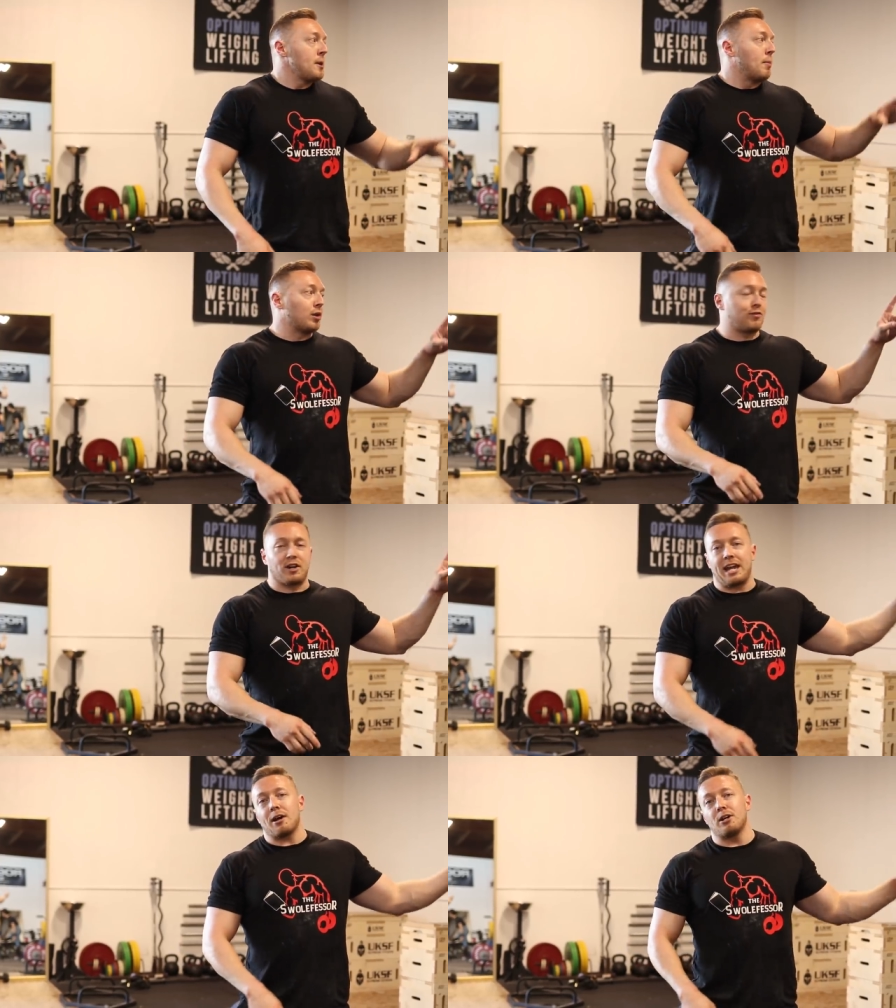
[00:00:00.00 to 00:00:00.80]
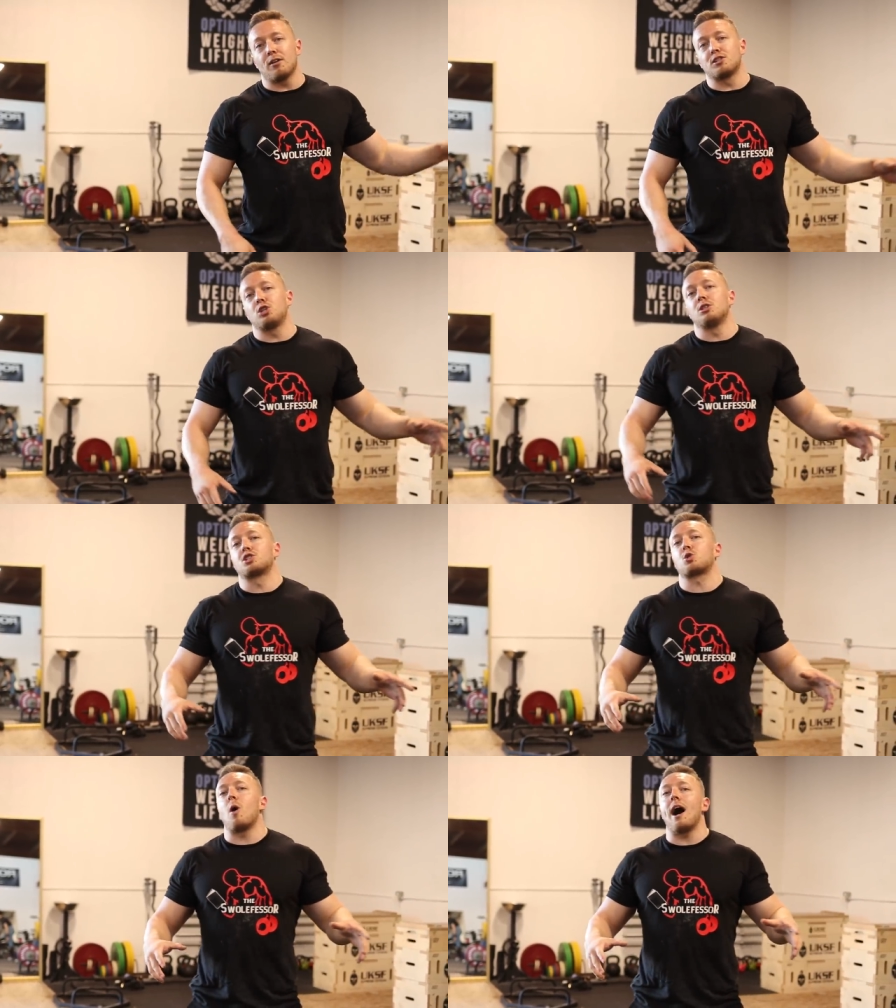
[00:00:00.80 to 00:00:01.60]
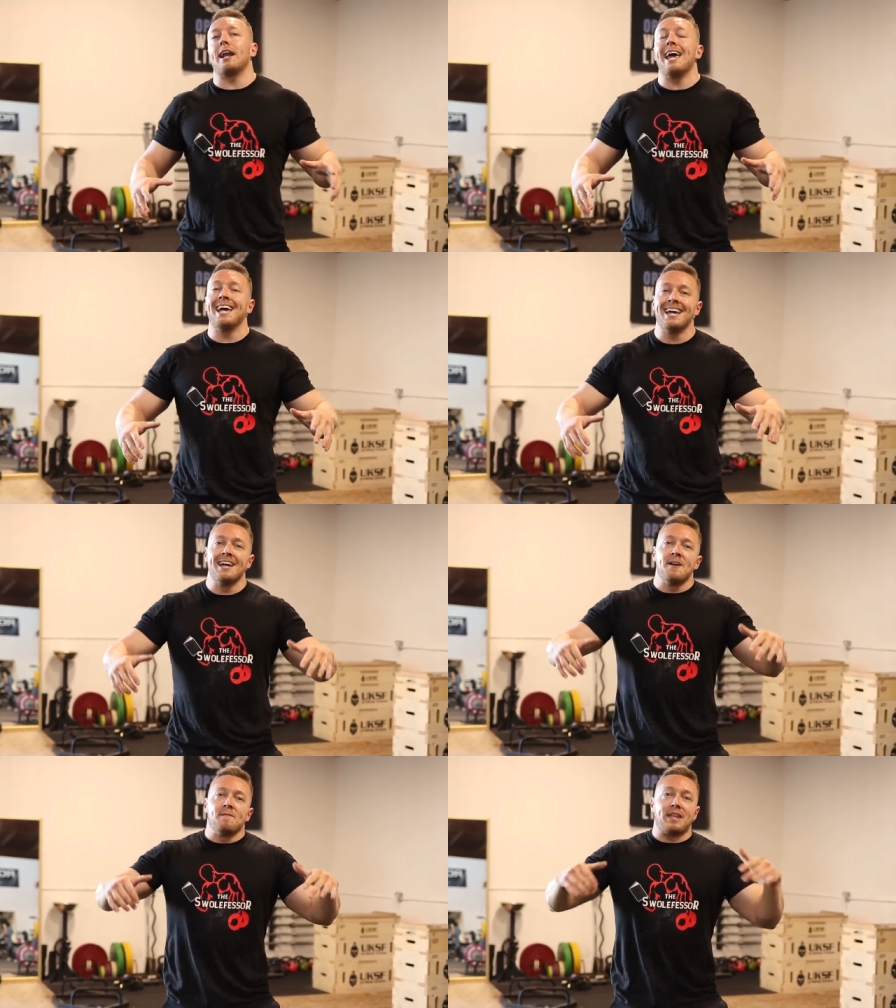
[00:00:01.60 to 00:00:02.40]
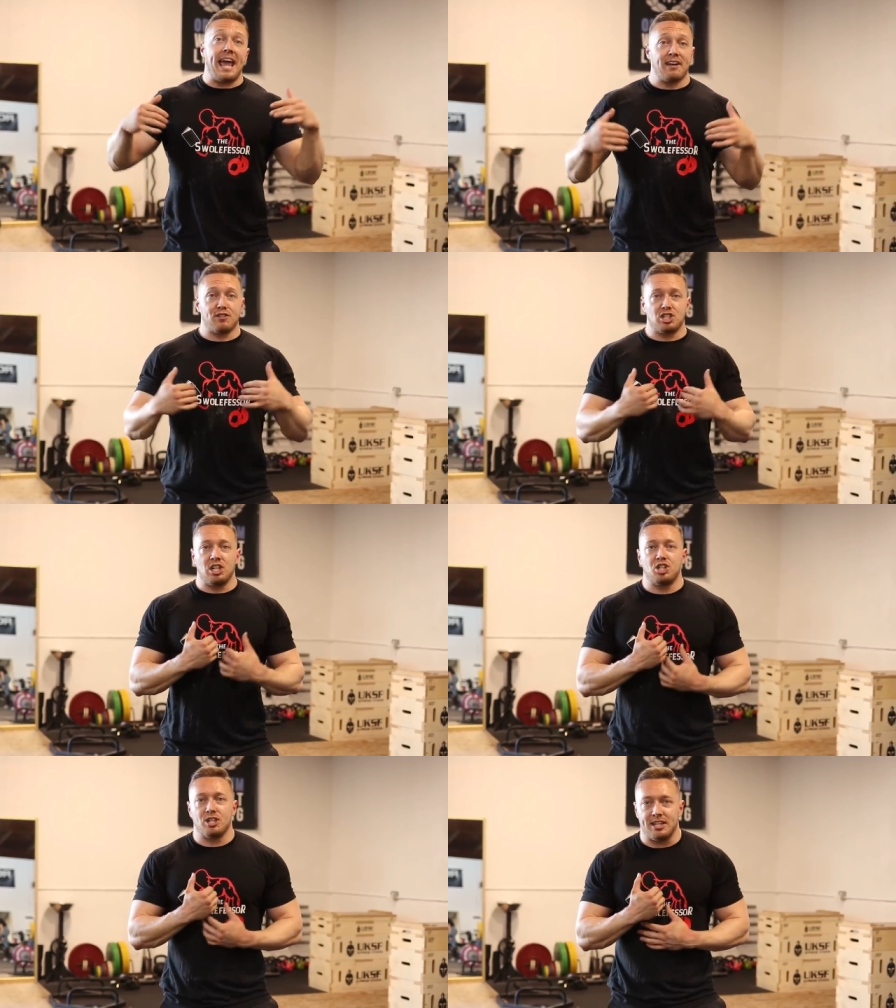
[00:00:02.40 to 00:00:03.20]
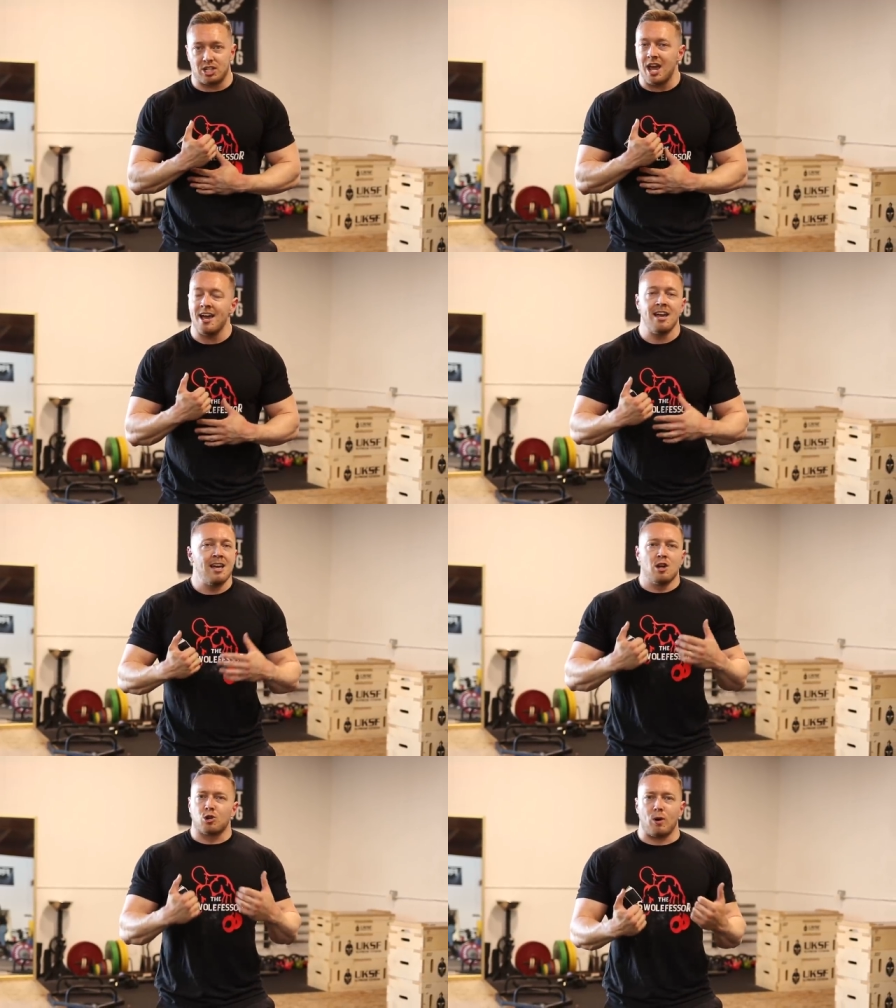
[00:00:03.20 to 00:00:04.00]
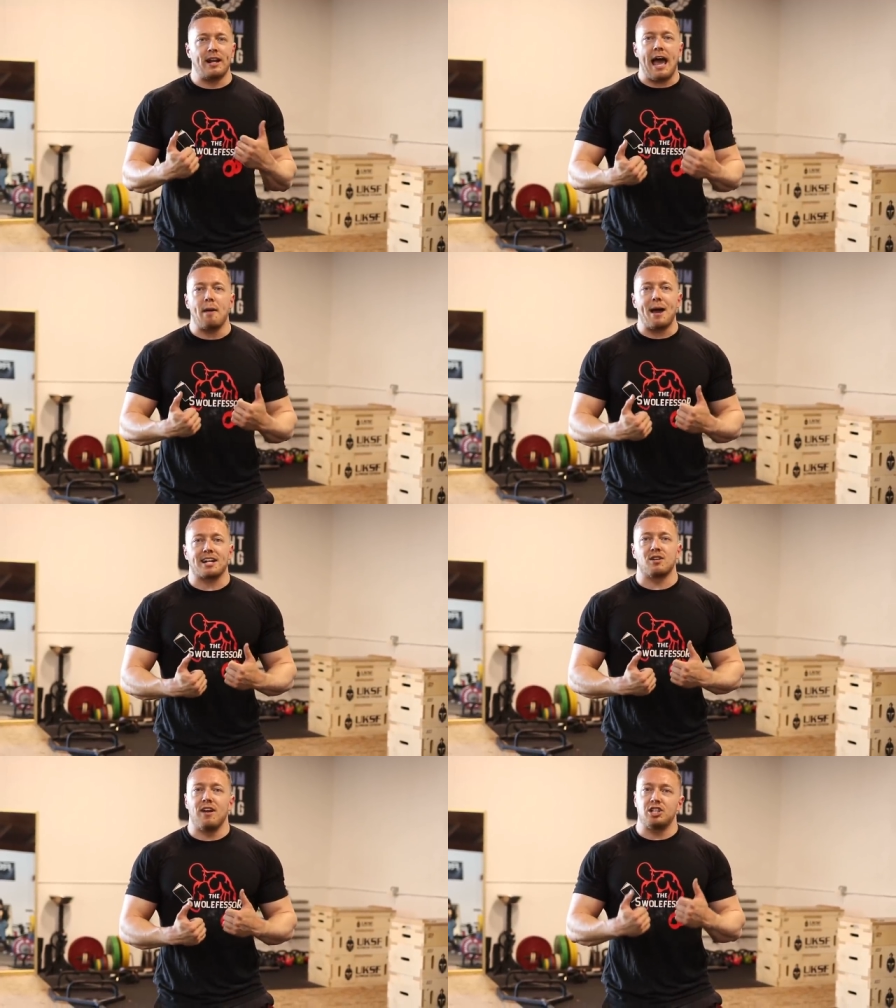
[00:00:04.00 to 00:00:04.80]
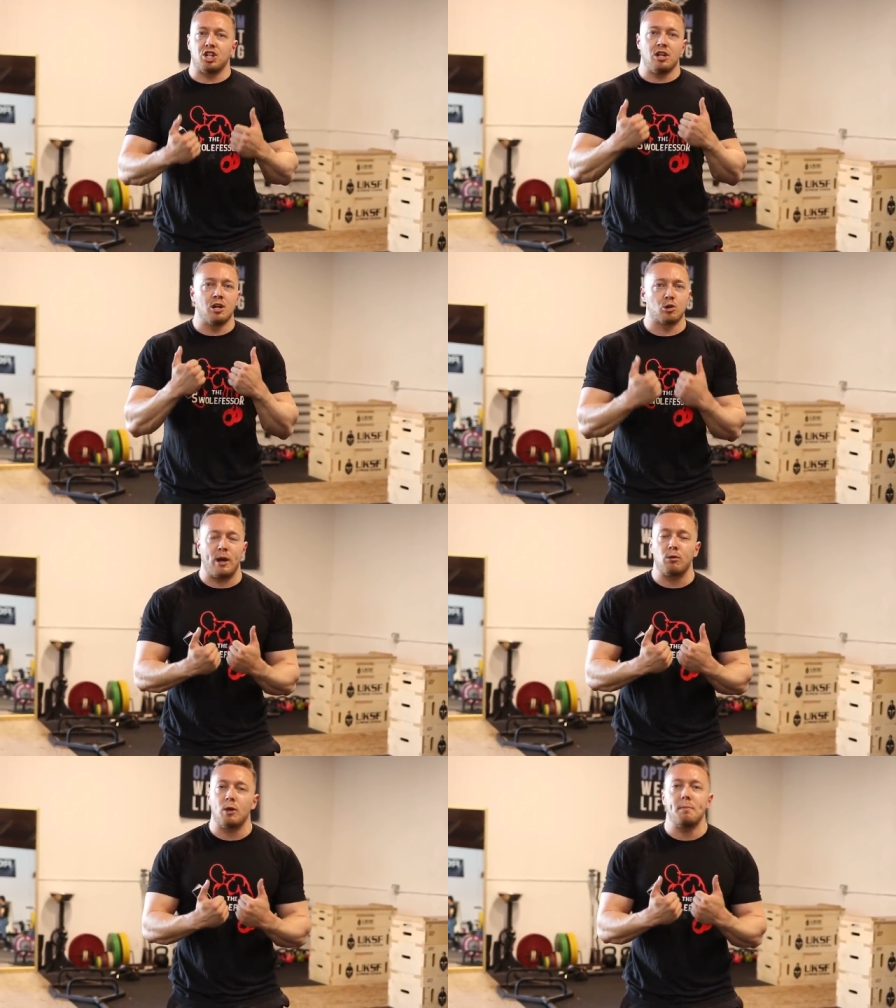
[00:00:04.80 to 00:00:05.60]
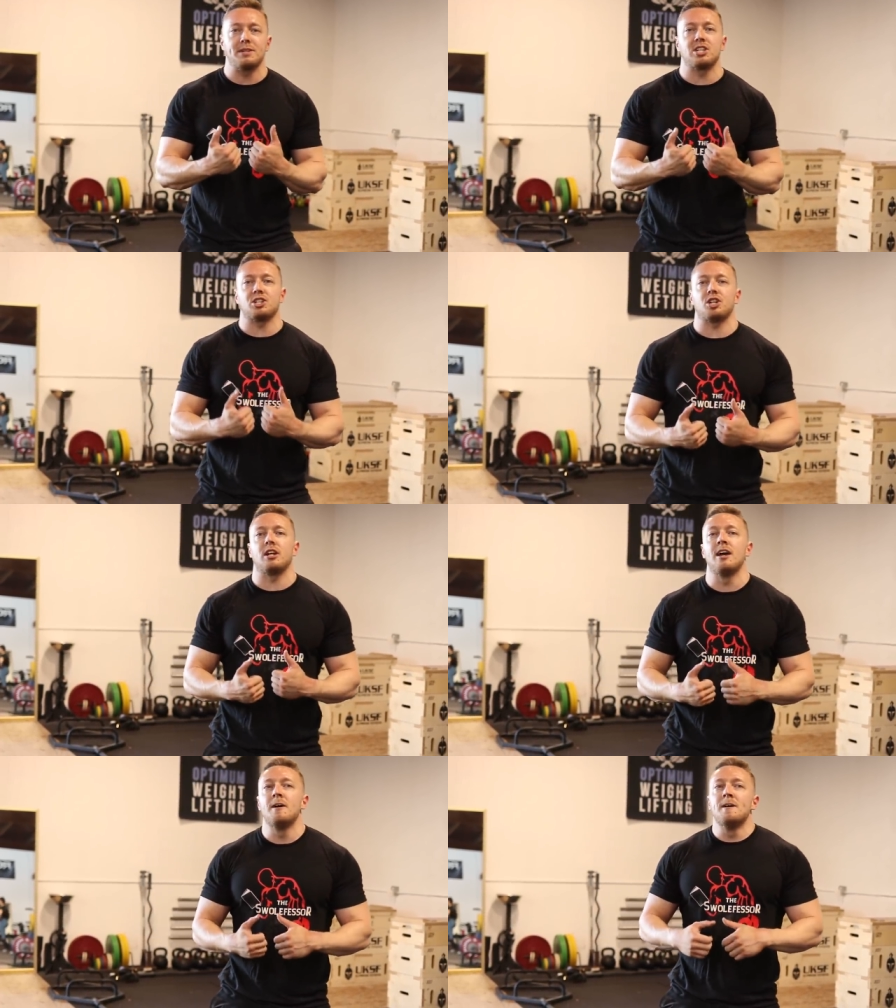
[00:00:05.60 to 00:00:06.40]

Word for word: both for carryover to the squat and for teaching this great ab activation, great rib position.